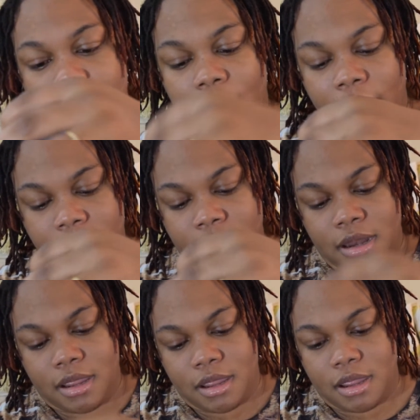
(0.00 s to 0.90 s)

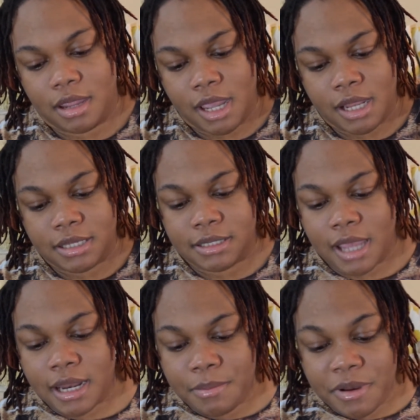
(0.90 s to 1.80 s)
And
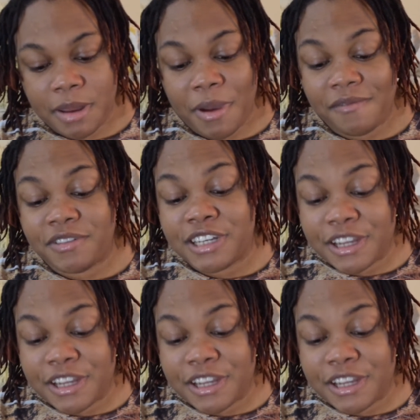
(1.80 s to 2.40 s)
inside them have